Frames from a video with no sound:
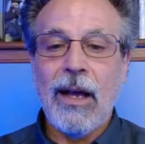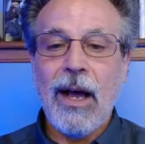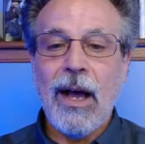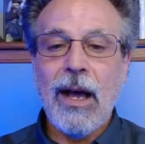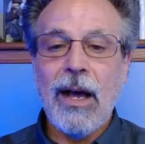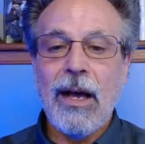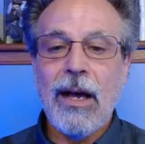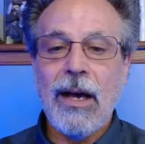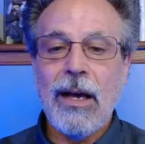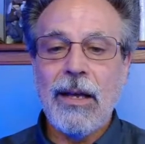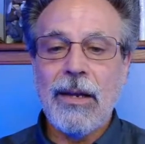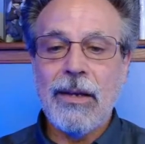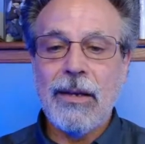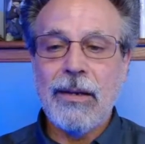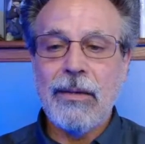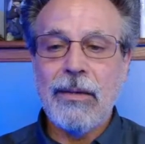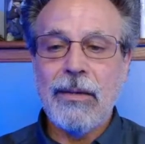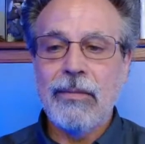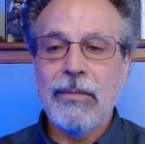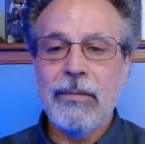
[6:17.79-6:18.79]

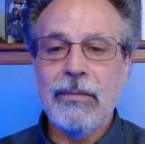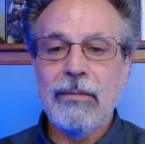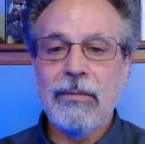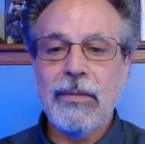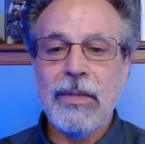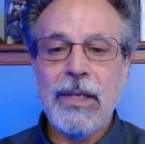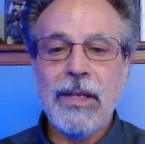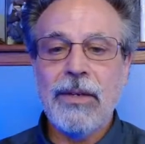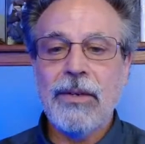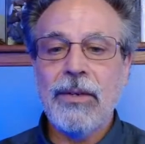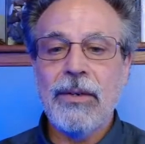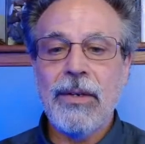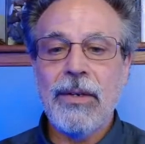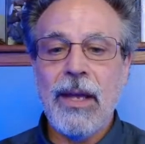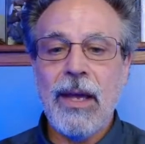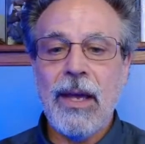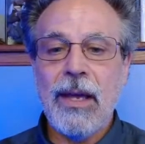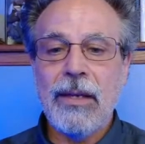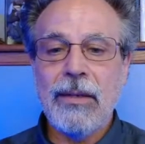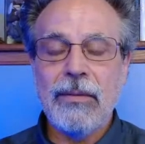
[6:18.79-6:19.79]
on the
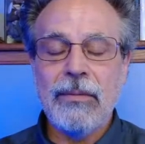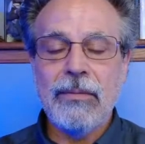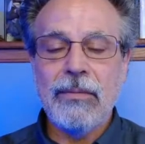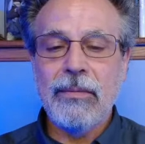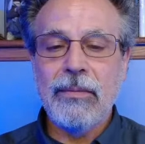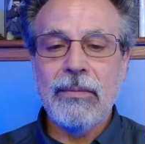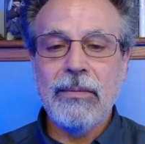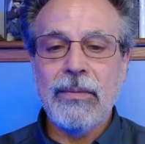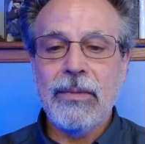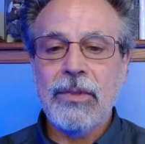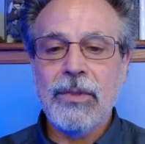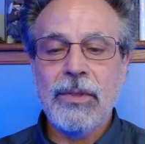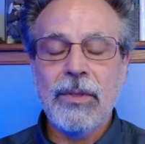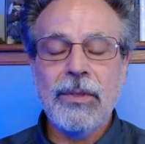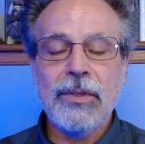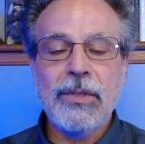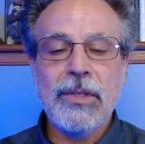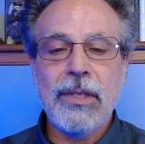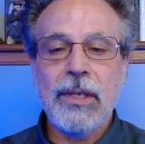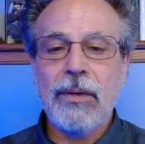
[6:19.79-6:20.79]
internet,
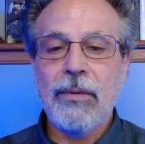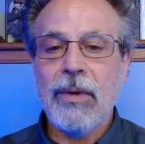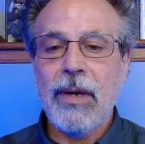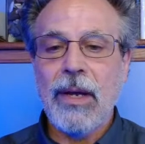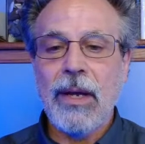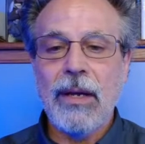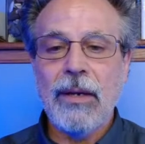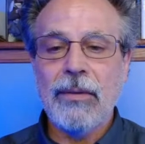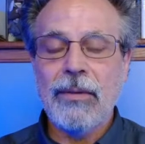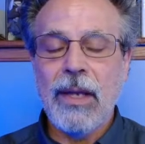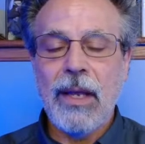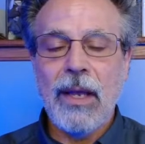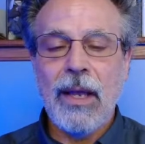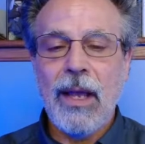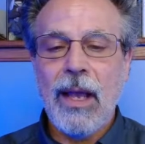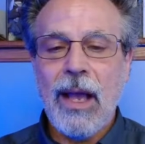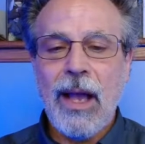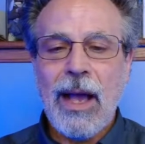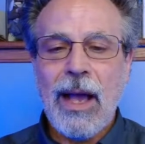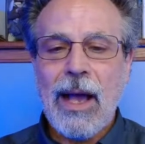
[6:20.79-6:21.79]
searching around.
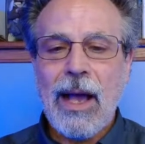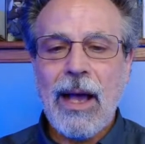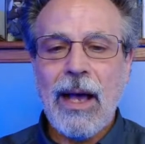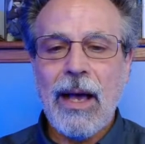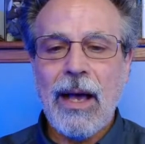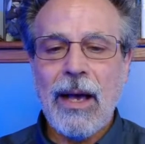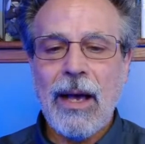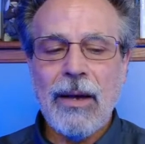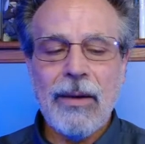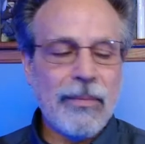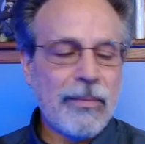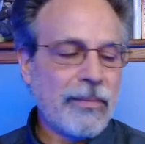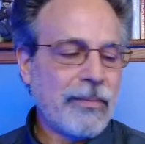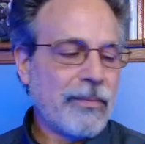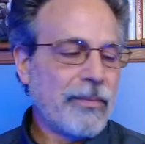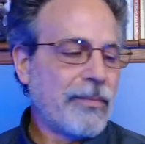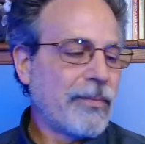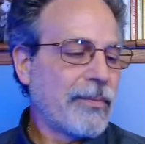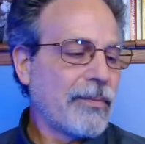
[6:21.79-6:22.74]
Um,